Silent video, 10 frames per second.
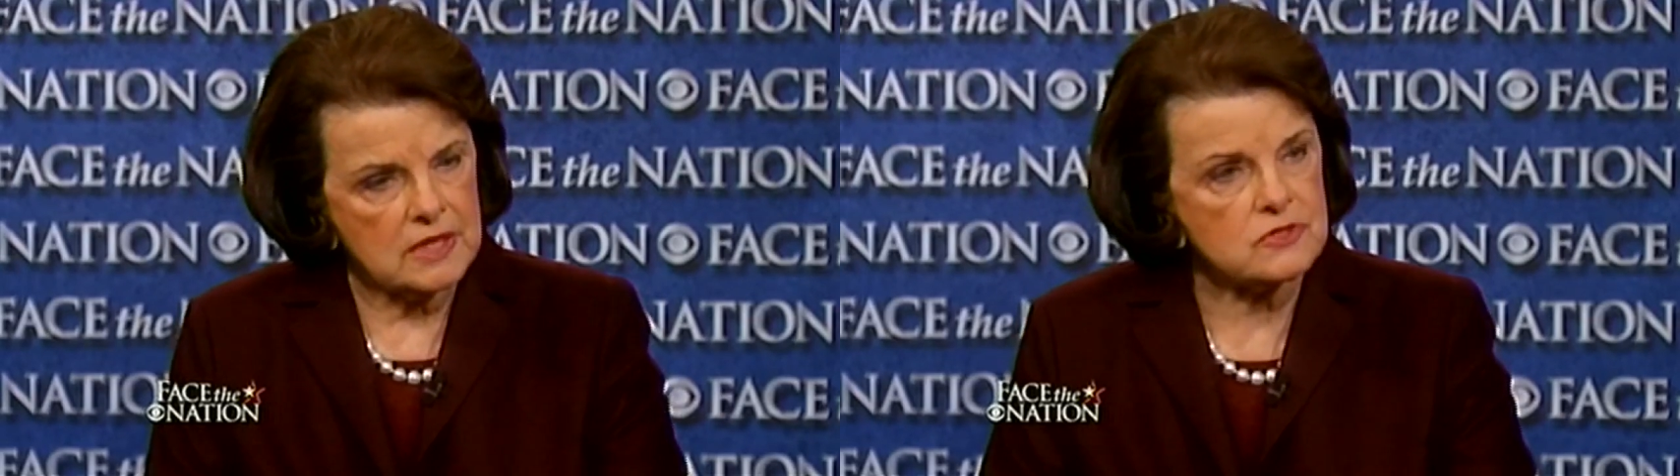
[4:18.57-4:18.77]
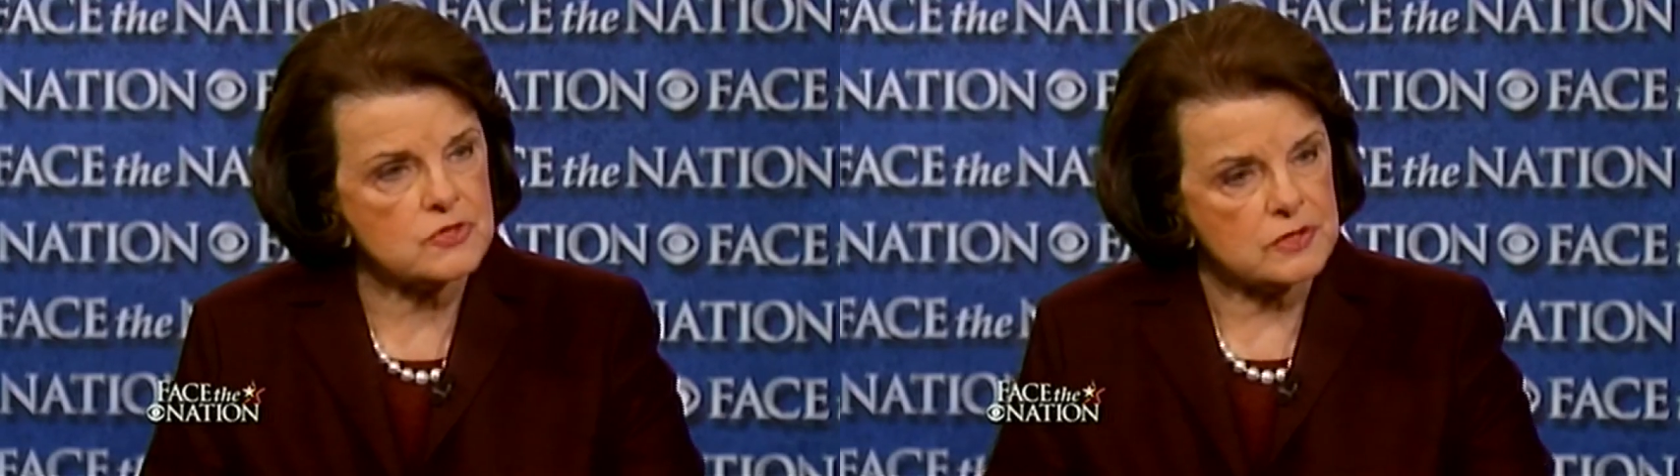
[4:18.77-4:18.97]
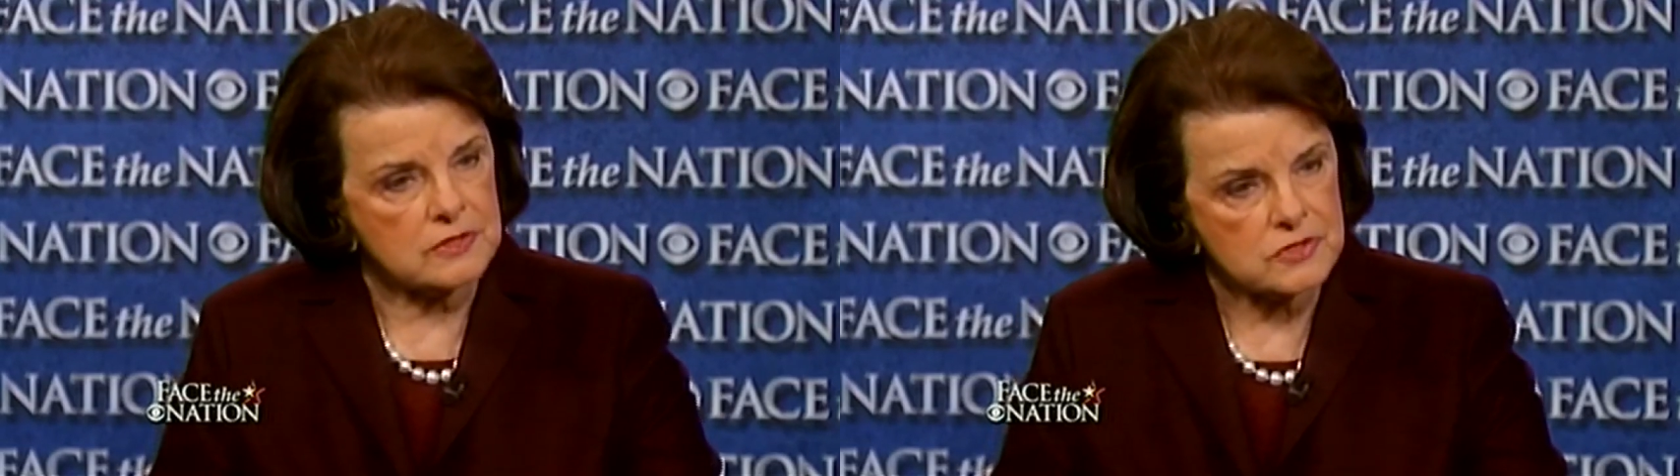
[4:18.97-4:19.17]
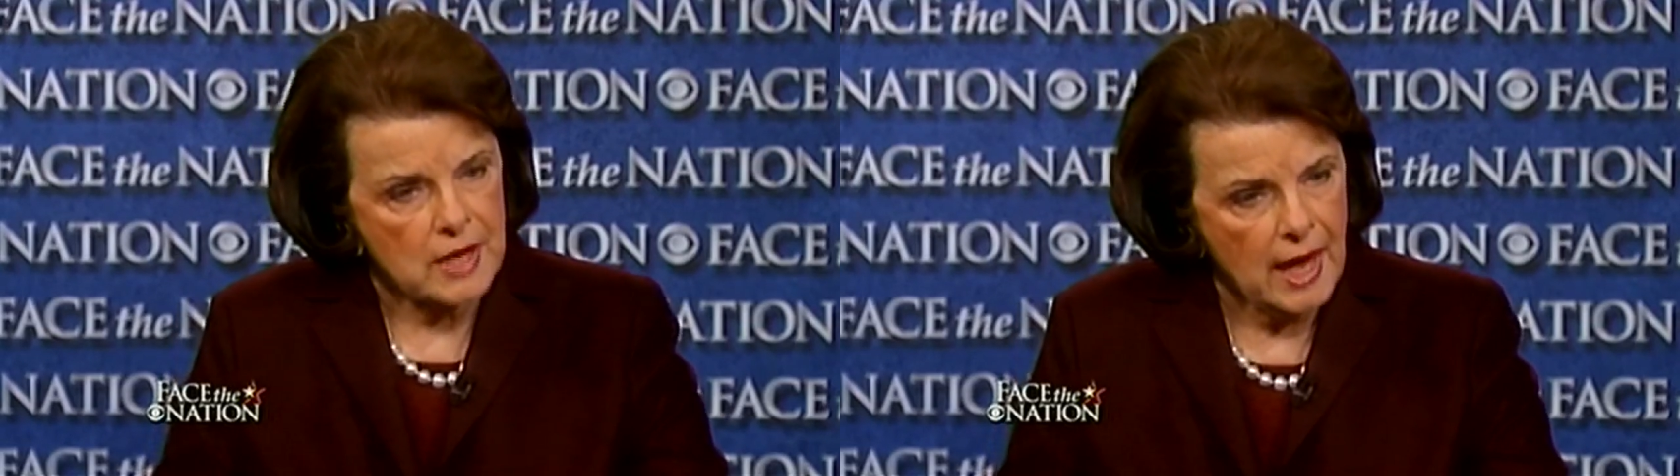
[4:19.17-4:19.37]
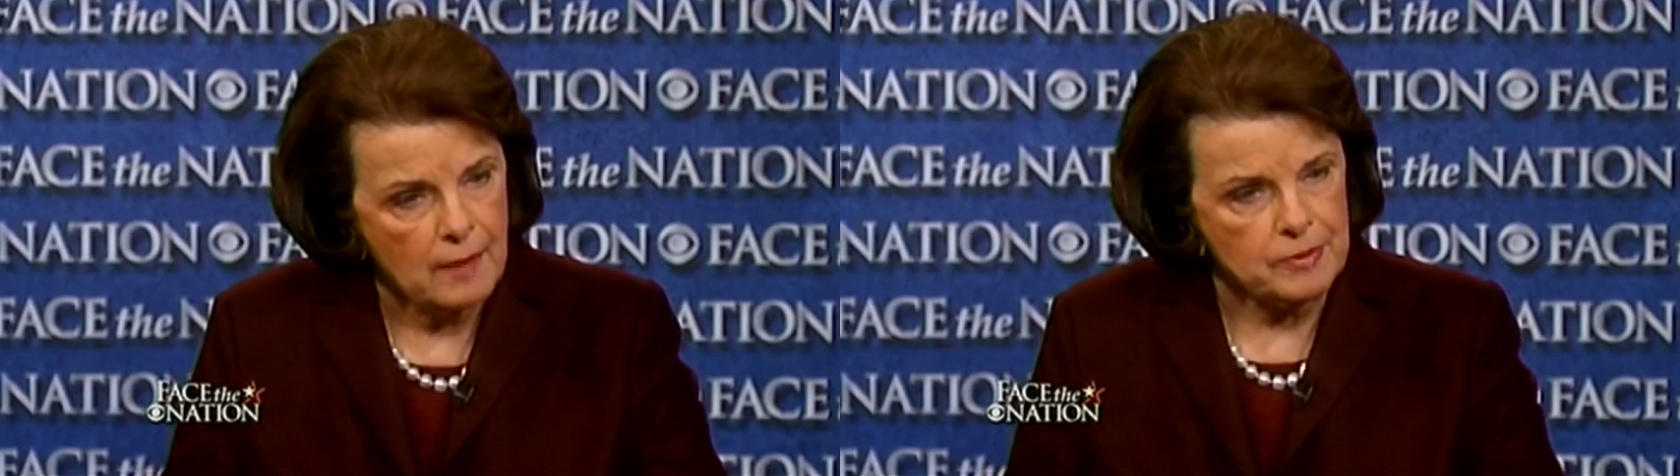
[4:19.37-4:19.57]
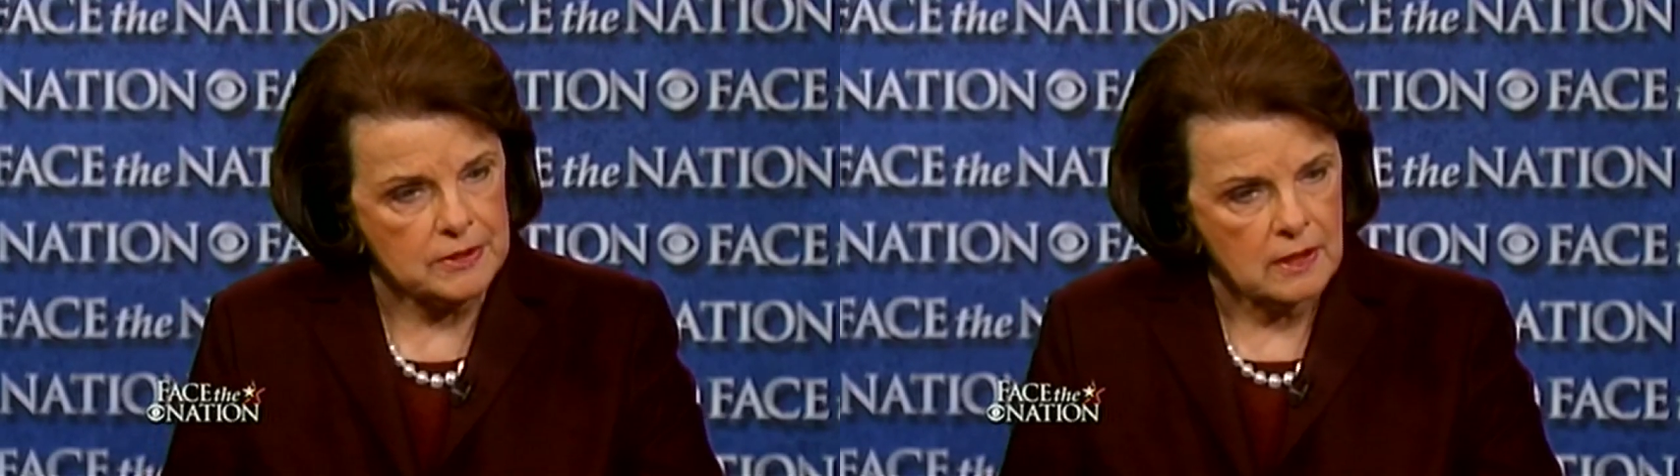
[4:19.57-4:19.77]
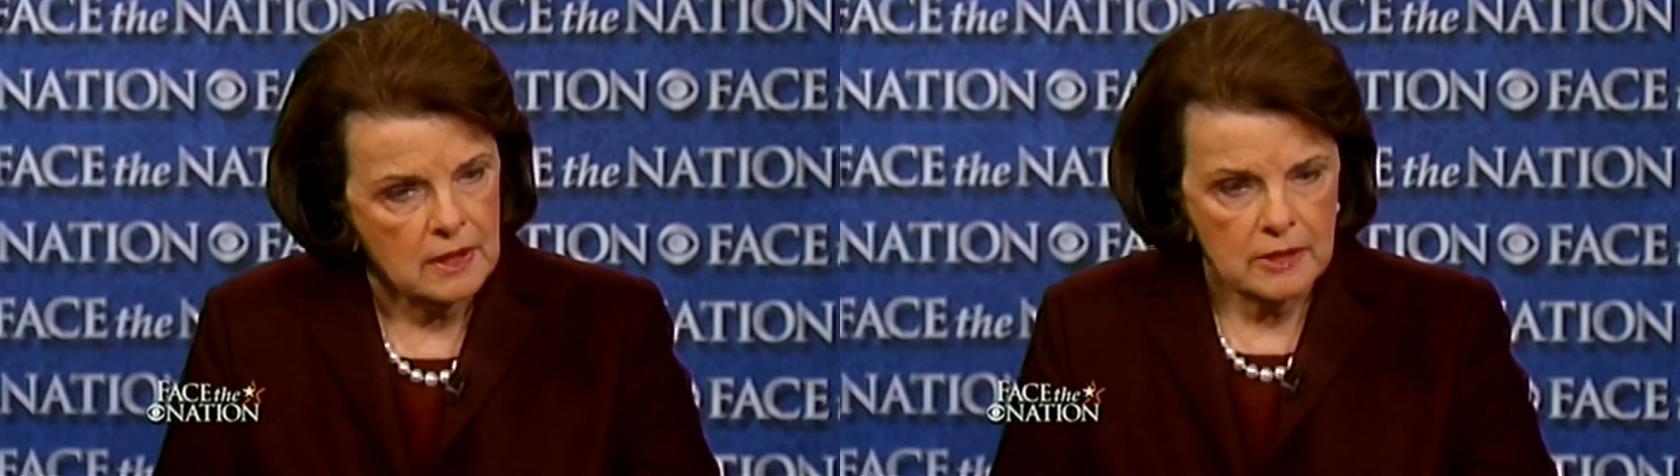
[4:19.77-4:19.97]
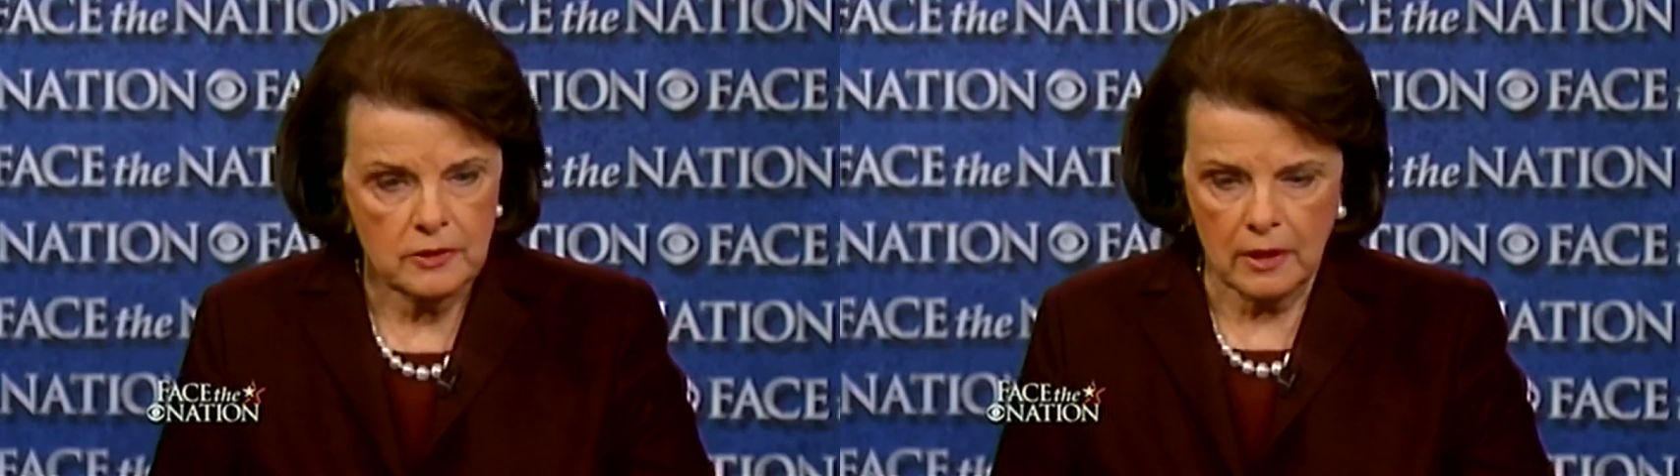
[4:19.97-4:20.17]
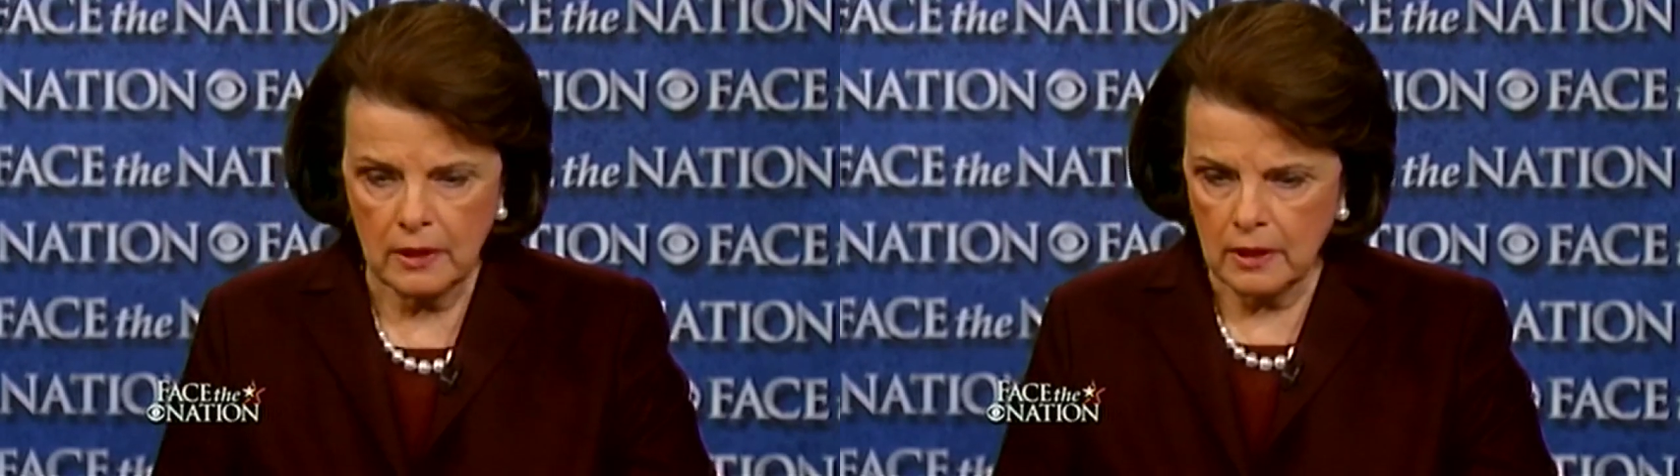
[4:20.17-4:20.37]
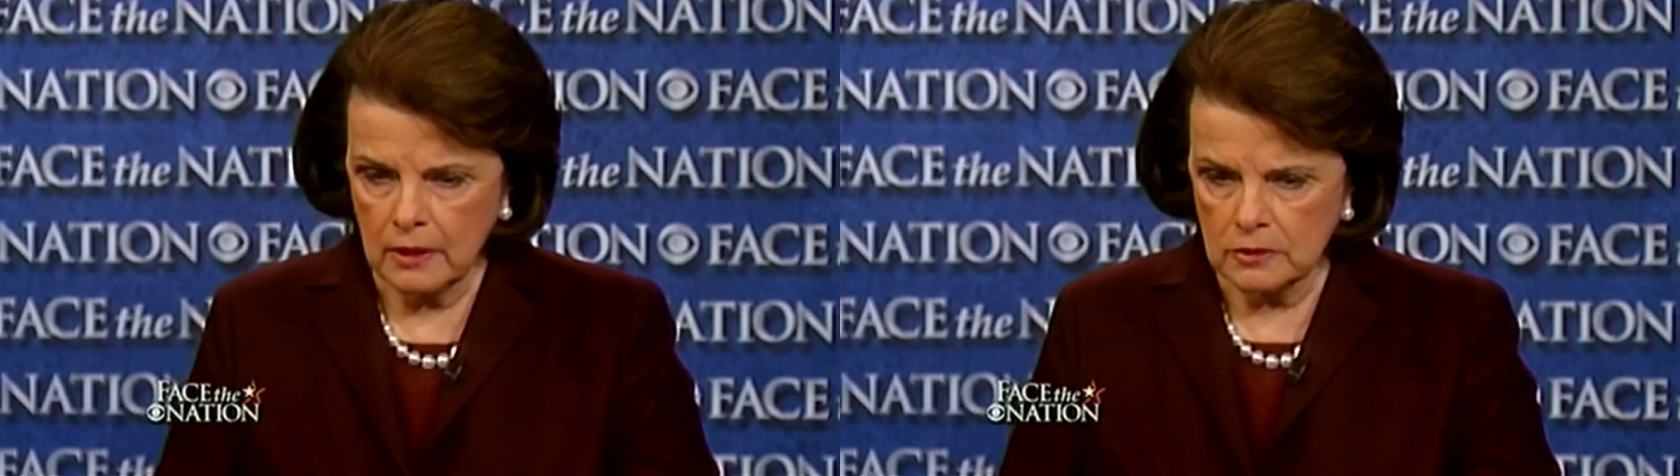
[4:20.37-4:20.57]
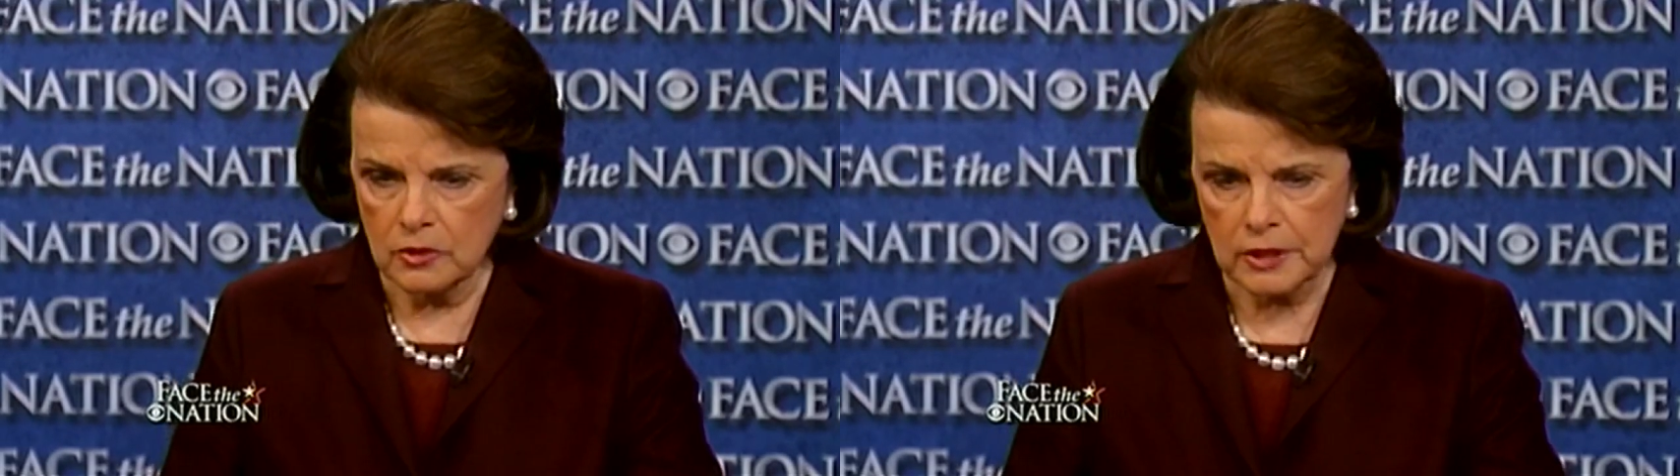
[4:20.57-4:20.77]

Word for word: incidents happen, look at